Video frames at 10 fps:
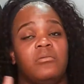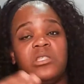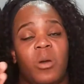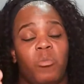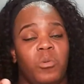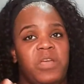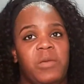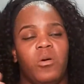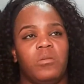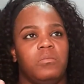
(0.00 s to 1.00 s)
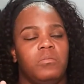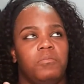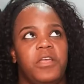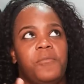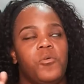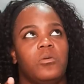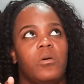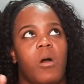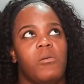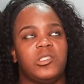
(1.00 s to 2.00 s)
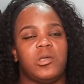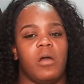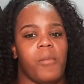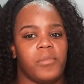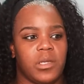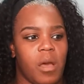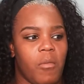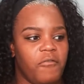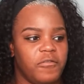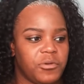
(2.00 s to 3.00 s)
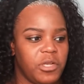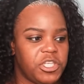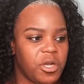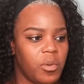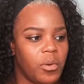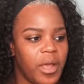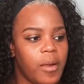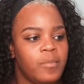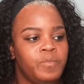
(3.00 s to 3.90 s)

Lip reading: So when people always talk about, I'm going to come off of screen share real quick.